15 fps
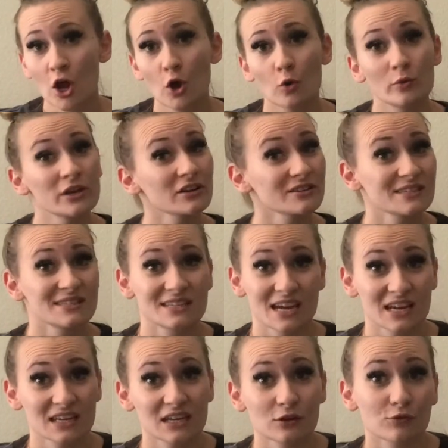we are
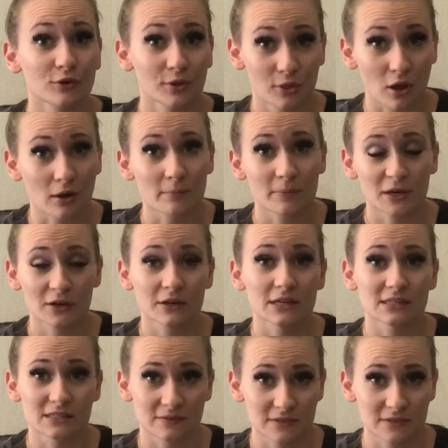standing for long periods of